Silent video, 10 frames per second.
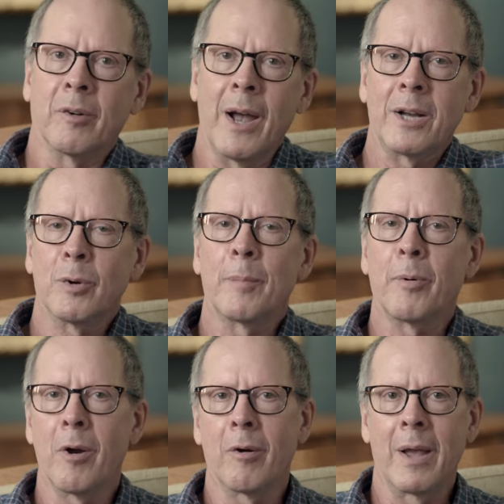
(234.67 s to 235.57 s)
graduate
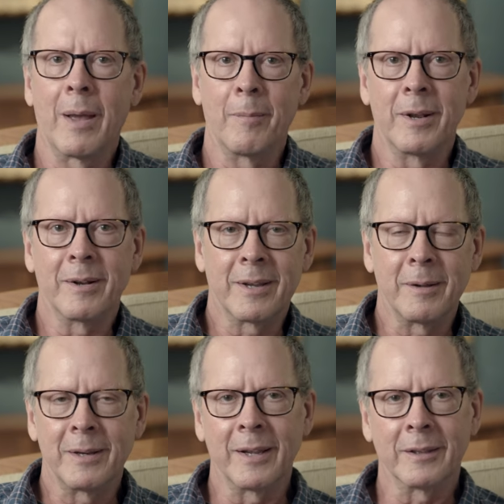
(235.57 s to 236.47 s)
program in
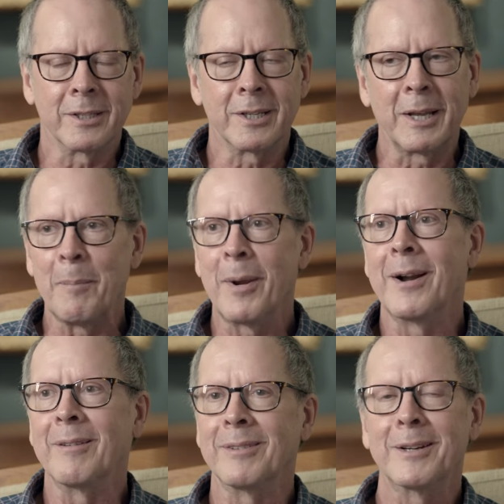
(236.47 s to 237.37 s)
English and comparative